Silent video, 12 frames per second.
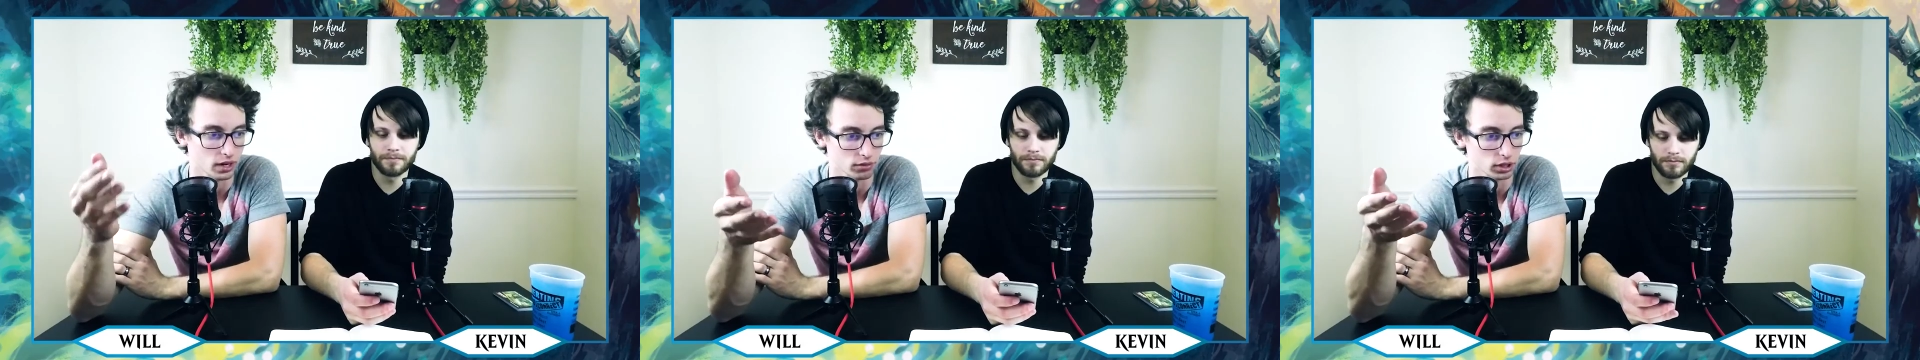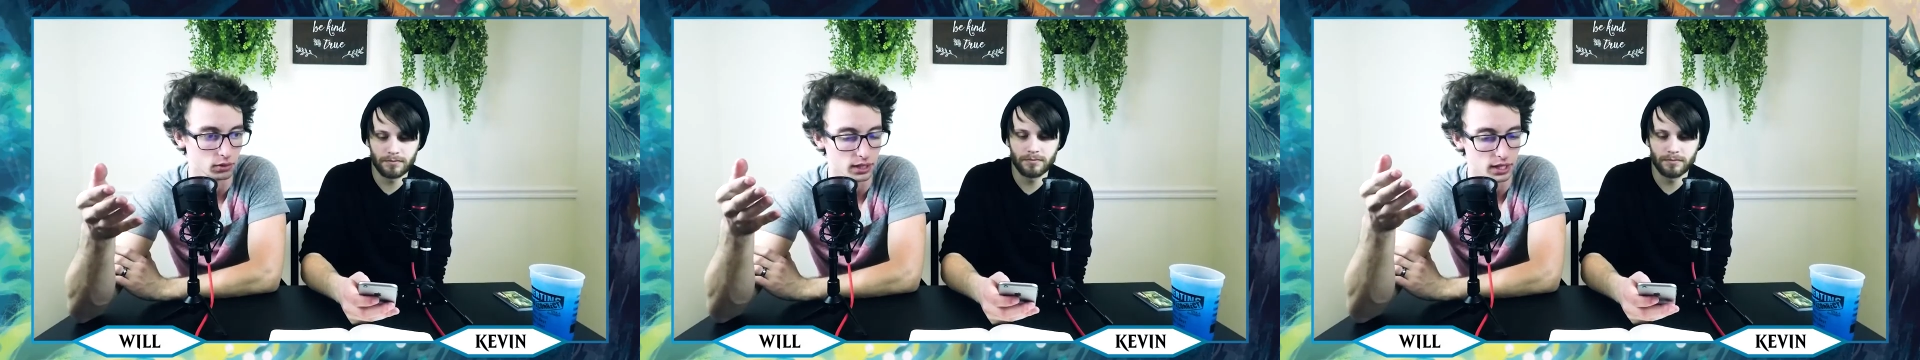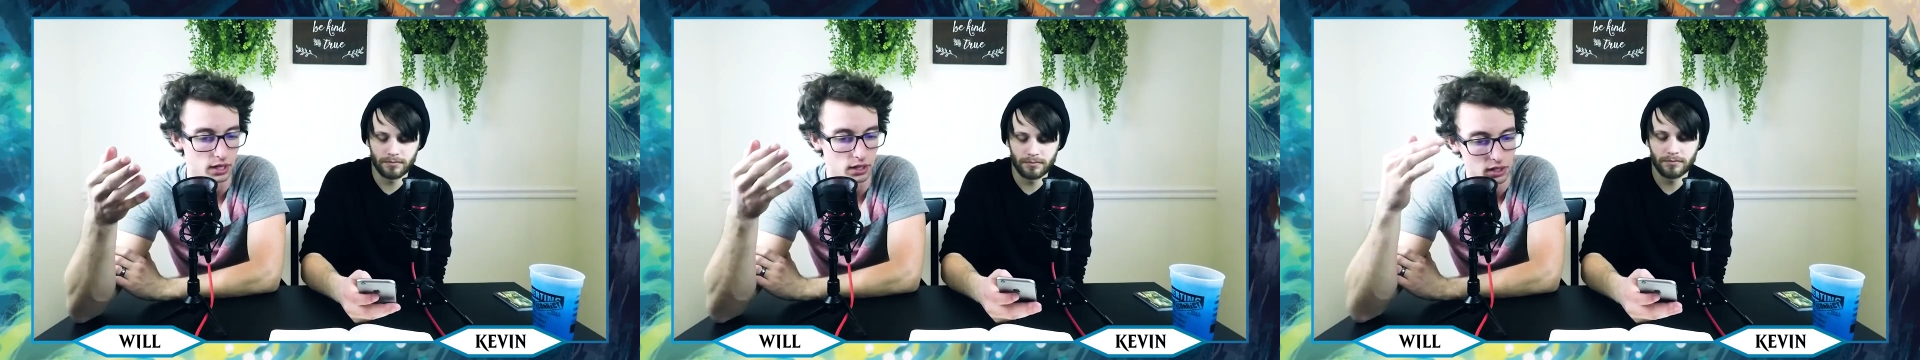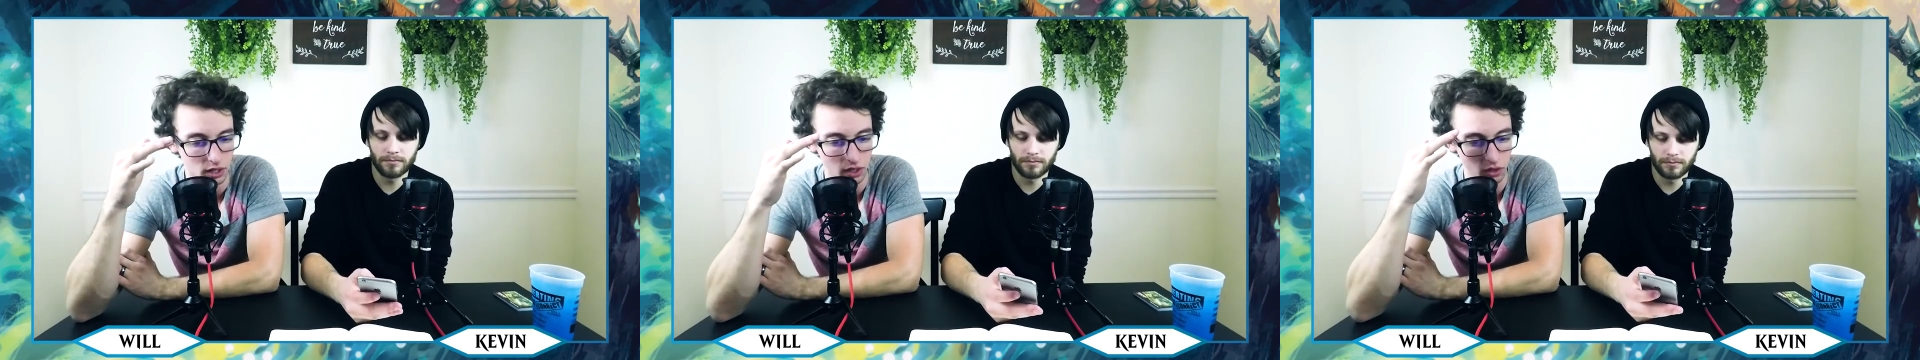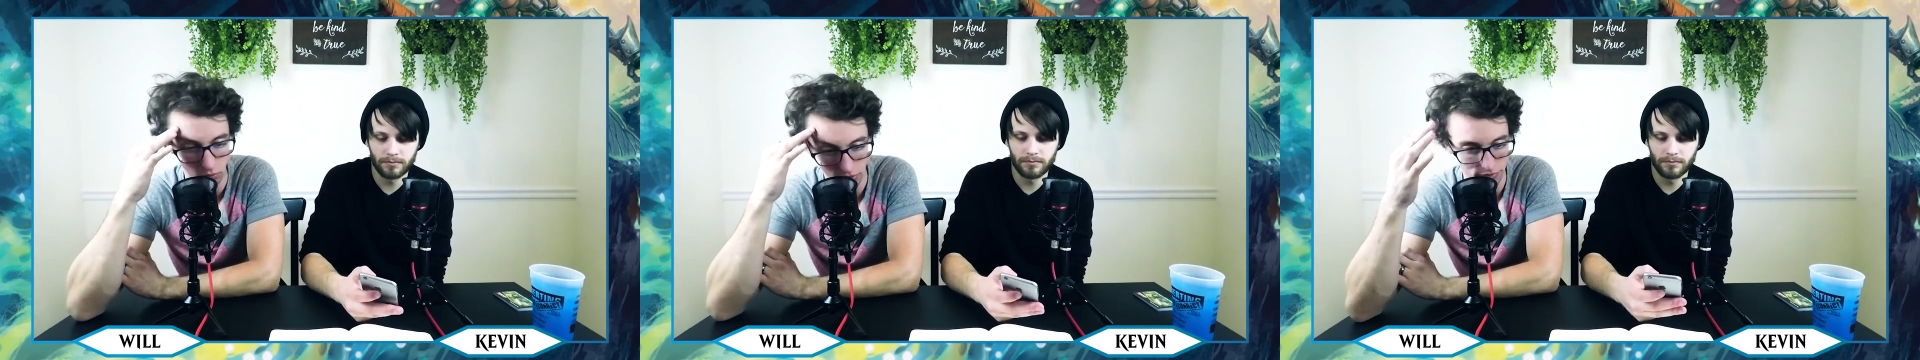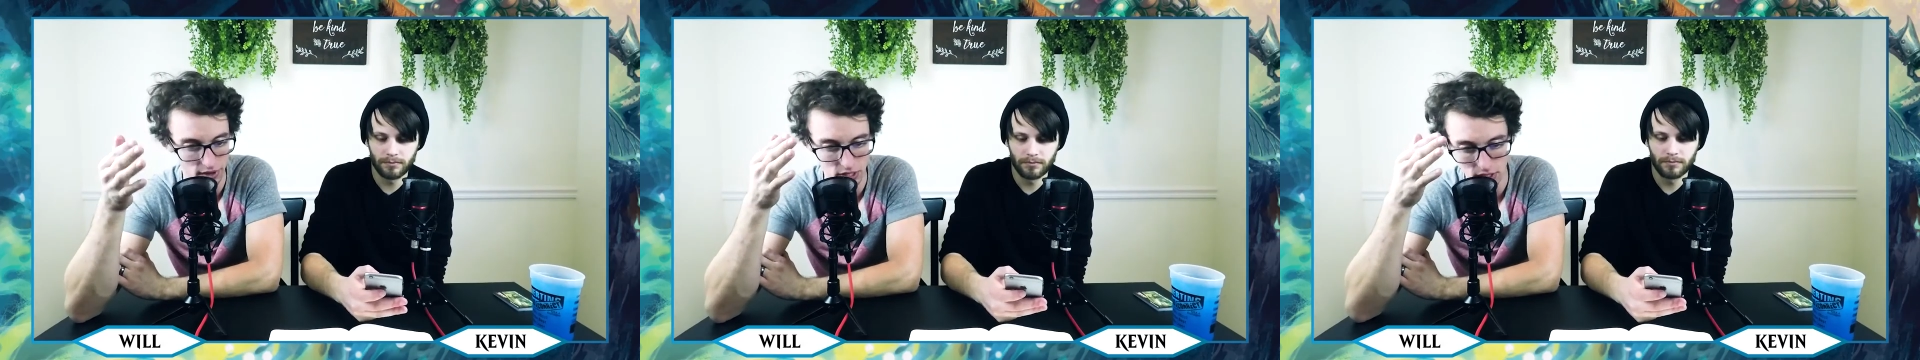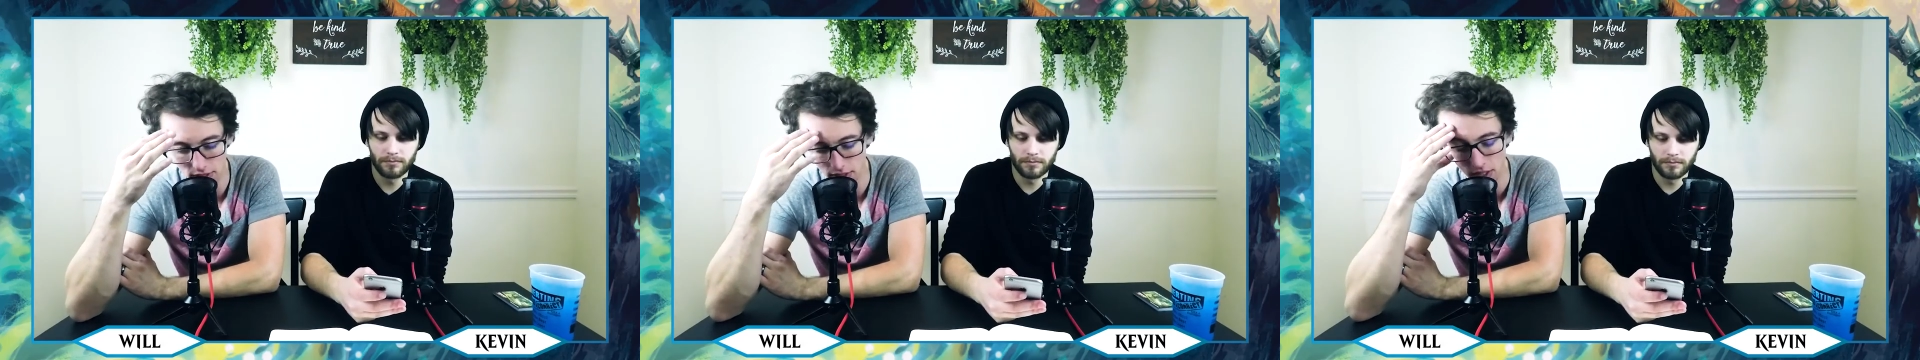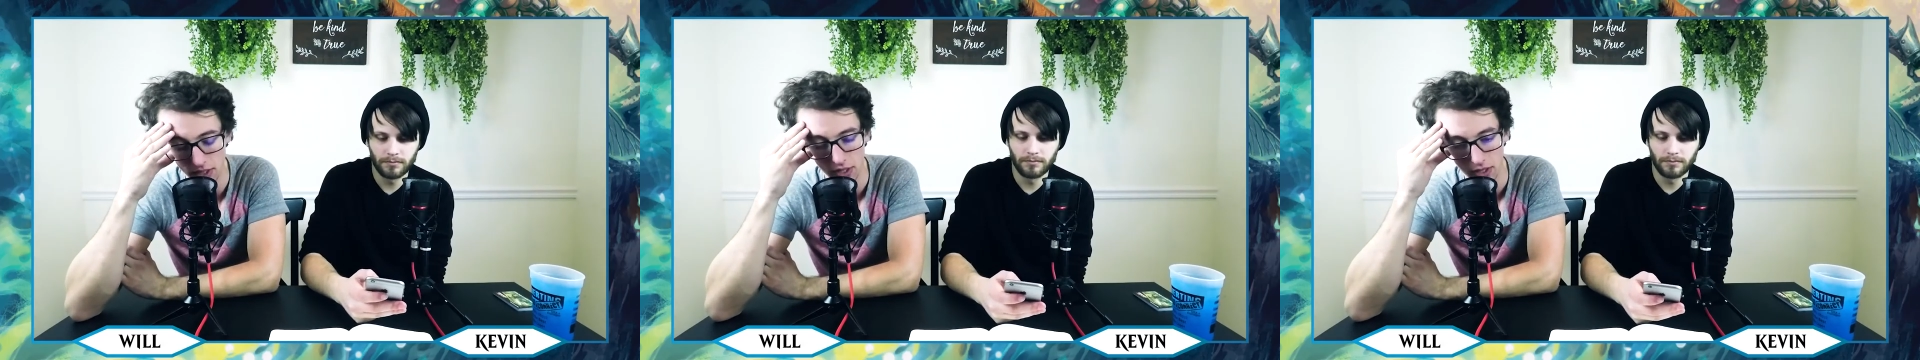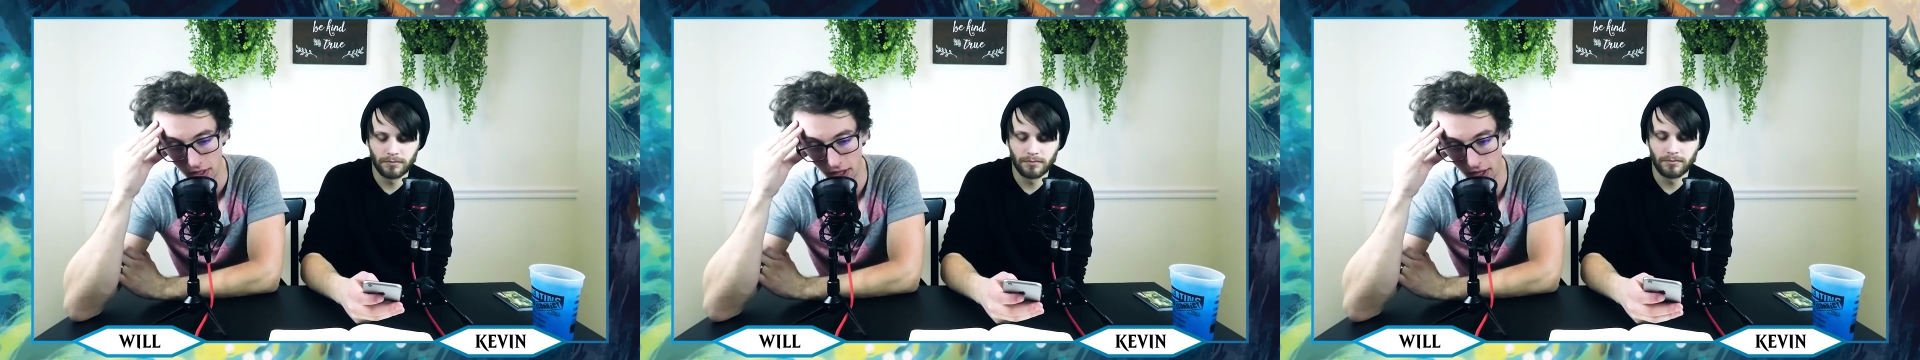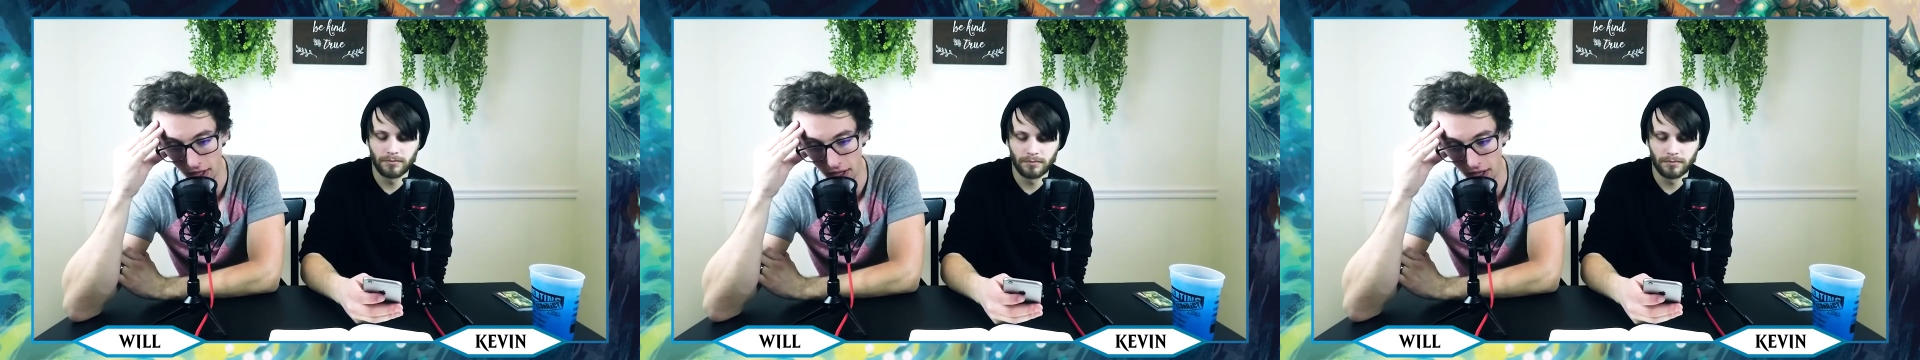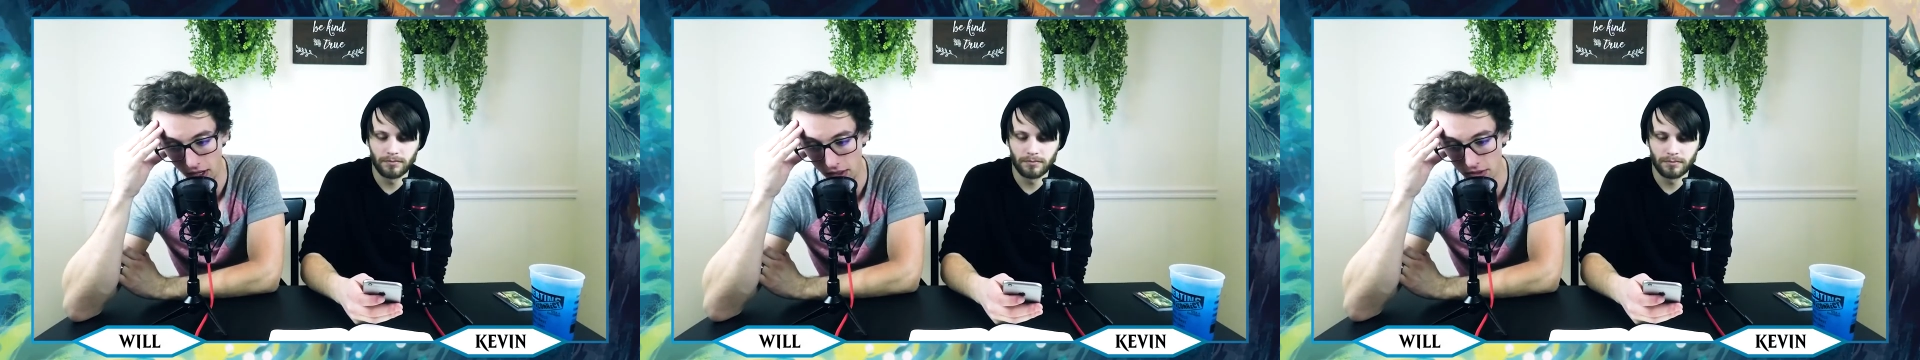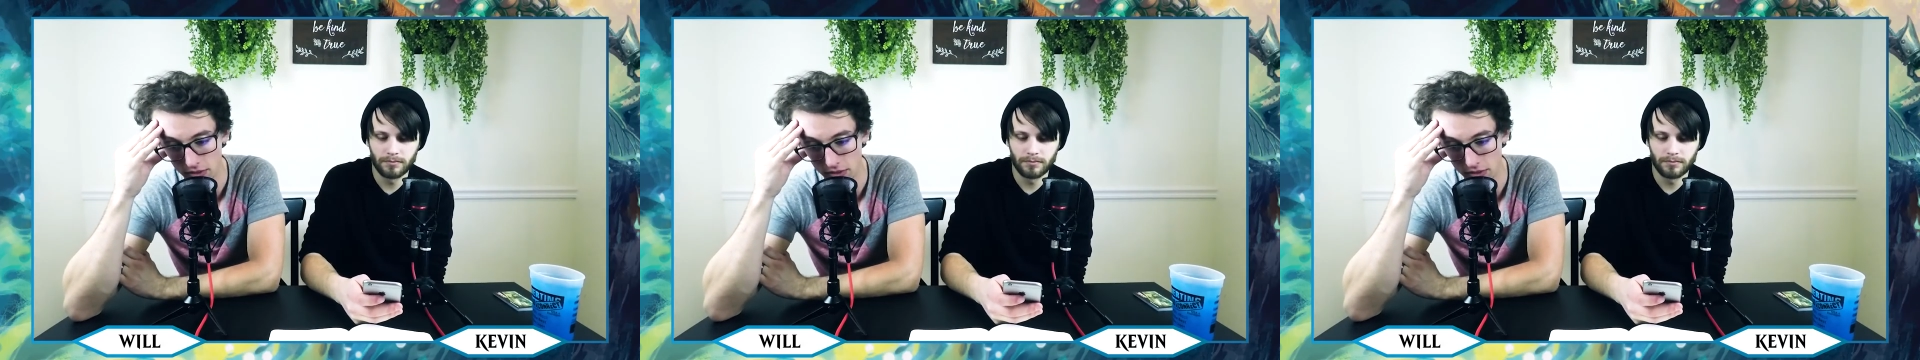Speaker 1: you need it with fetches. So